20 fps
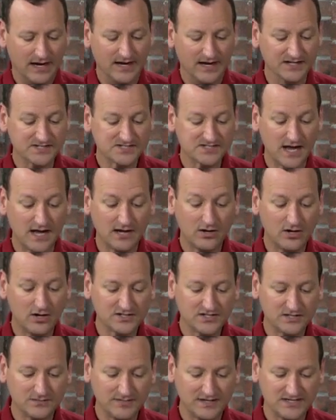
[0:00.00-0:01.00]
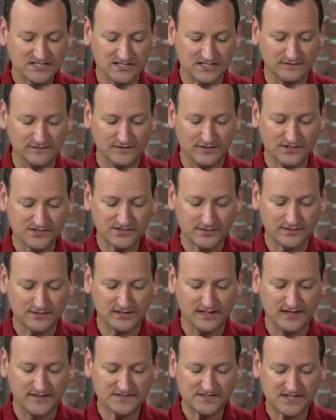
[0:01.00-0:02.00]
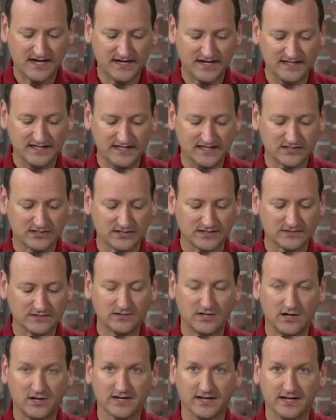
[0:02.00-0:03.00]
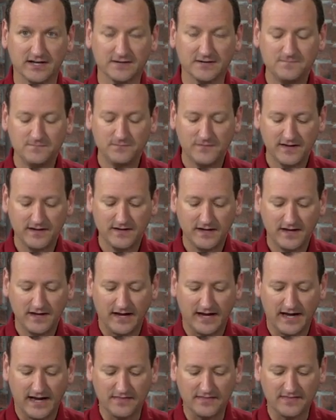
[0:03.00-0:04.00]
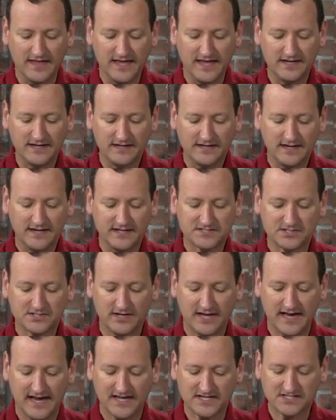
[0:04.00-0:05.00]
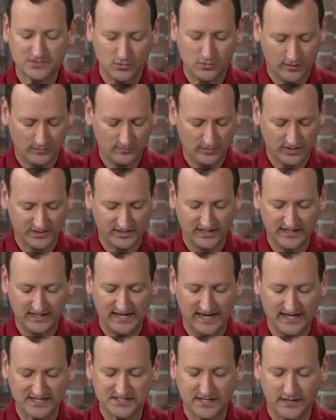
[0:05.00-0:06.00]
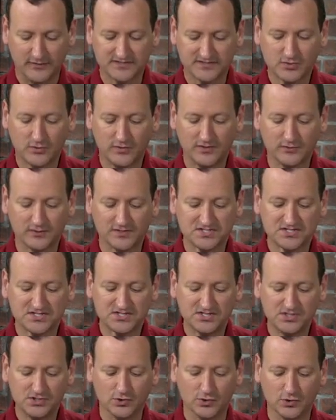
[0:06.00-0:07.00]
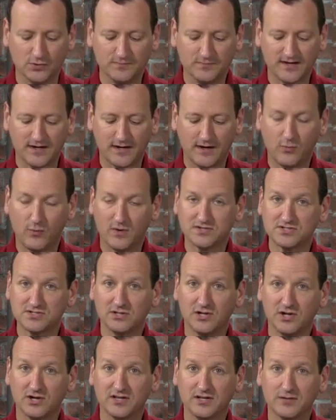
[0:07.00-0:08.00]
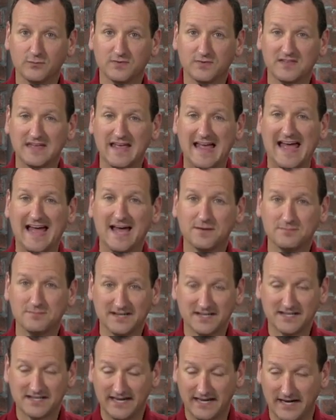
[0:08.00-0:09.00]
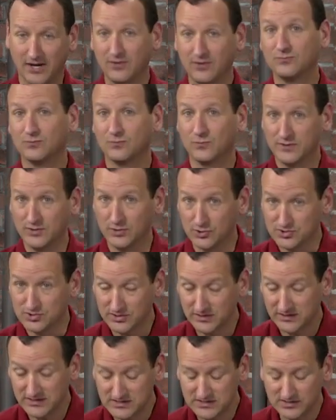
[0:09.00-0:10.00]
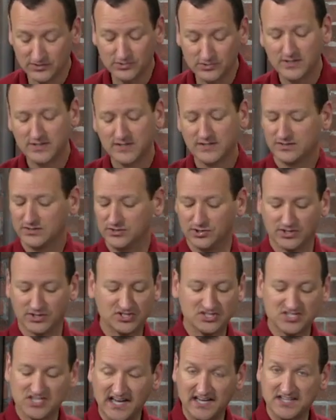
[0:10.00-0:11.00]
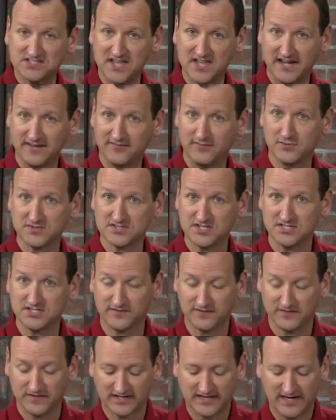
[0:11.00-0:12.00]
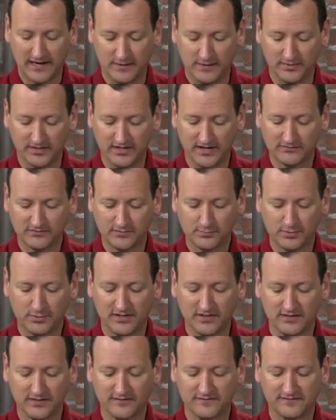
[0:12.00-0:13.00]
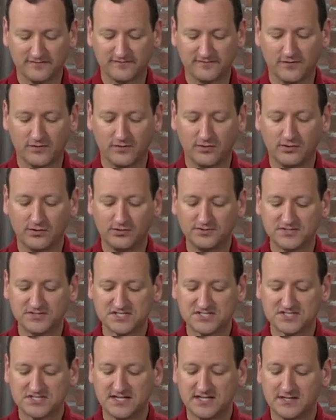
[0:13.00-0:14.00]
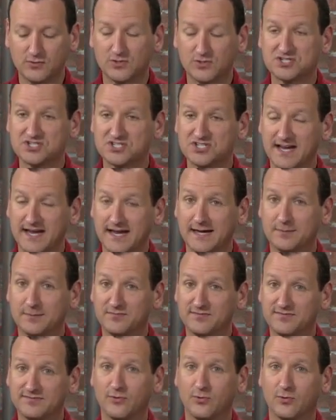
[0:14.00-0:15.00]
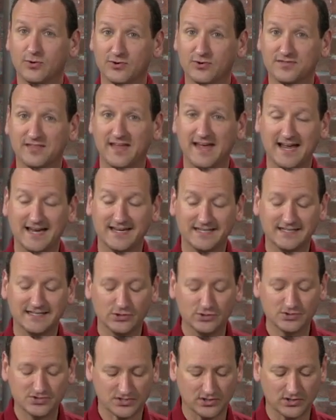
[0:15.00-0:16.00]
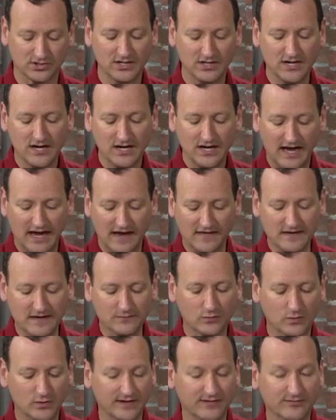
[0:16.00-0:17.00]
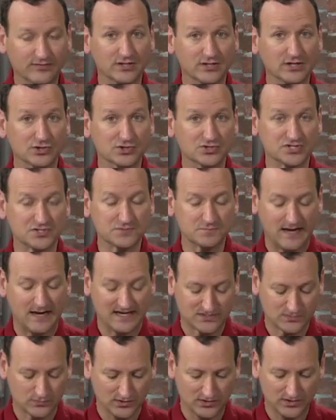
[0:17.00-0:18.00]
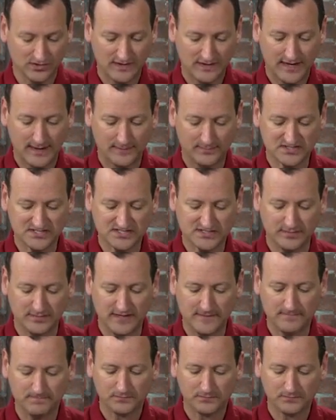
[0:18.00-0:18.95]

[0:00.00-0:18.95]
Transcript: It's not logged in by default. So on the left side, I need to click login. And then it's going to ask who I'm logging in as. Now, it's going to assume that I want to log in with the admin account. We usually do. You could change that if it was a different account, but you have to put in the full distinguished name for that user, and then whatever the user's password happens to be.